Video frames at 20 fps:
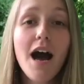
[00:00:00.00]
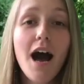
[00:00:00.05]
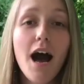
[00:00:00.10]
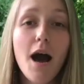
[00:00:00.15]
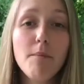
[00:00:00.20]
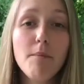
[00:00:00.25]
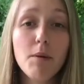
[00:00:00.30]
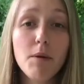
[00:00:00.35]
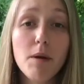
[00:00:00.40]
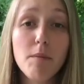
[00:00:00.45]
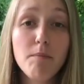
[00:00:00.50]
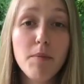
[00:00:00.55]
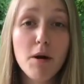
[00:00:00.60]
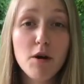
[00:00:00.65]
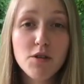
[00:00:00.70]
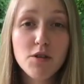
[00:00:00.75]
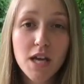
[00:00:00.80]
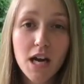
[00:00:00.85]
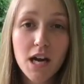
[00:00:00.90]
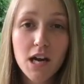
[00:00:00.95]
But we
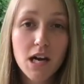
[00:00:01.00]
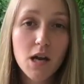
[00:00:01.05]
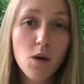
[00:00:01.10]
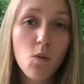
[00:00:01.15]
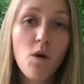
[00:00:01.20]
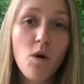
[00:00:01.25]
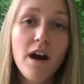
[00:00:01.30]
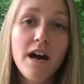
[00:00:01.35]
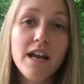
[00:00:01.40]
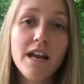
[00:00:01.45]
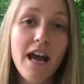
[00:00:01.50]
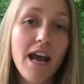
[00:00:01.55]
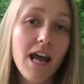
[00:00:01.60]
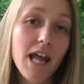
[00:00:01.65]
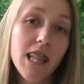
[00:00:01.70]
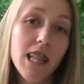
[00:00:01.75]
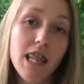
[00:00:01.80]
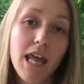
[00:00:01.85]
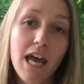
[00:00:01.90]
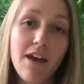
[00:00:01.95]
both carry one
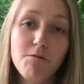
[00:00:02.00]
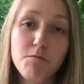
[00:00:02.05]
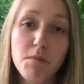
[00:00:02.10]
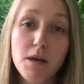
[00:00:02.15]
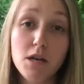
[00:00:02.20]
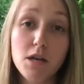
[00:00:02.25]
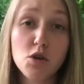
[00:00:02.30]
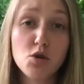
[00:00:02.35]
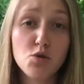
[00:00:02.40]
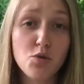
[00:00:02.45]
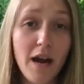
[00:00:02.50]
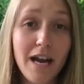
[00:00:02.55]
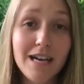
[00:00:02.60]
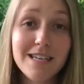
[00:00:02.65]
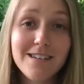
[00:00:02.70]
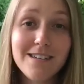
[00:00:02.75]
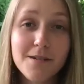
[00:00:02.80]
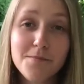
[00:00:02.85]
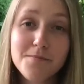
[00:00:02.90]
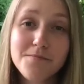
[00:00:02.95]
and they've been
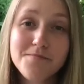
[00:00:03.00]
great.